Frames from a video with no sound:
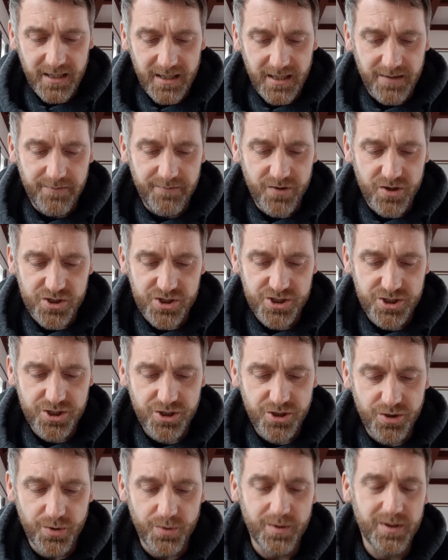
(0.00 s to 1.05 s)
In verse
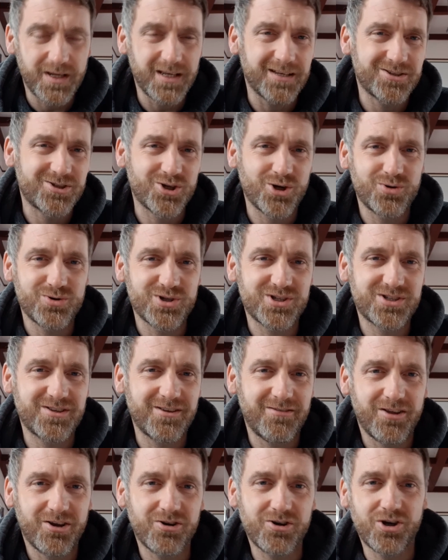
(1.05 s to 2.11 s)
2, it shows us
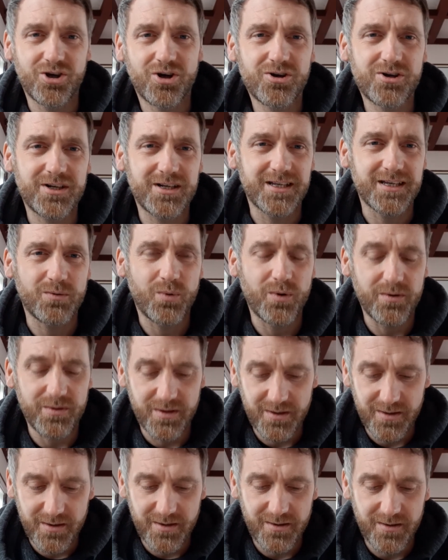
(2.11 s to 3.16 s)
that the ungodly,
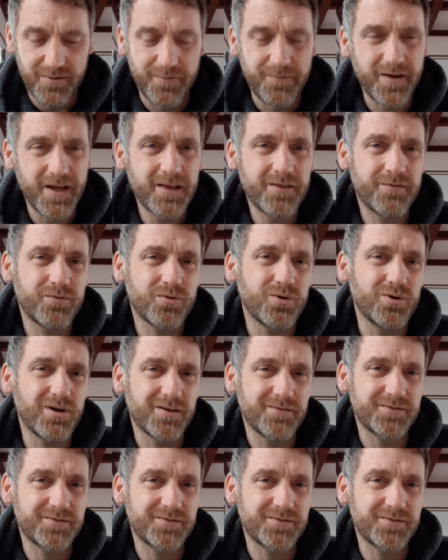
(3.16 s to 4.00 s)
the faithful are